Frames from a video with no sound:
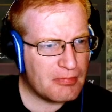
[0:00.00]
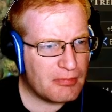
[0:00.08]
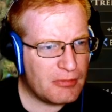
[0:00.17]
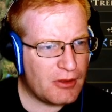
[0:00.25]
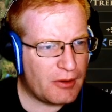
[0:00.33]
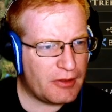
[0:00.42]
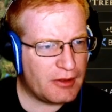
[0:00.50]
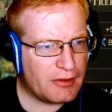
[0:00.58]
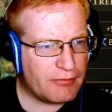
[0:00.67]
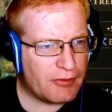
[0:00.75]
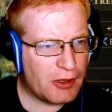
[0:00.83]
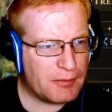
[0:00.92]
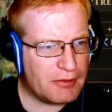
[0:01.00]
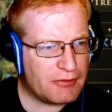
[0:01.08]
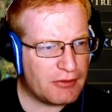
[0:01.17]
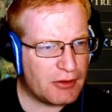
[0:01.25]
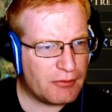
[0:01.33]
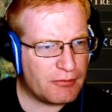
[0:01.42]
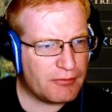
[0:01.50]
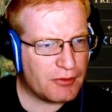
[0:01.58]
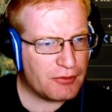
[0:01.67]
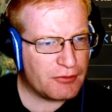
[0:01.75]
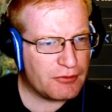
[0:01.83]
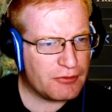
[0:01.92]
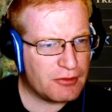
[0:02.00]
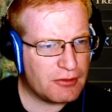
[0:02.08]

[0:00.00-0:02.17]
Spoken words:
No, I think the farm needs to go first.